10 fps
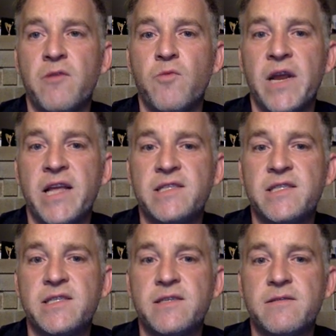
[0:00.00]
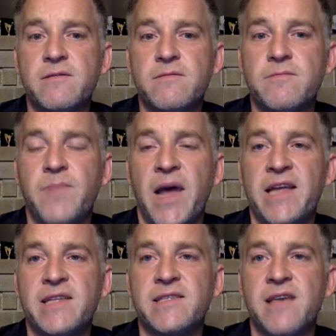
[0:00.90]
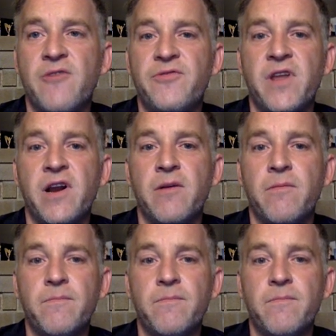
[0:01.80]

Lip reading: when it's by itself there.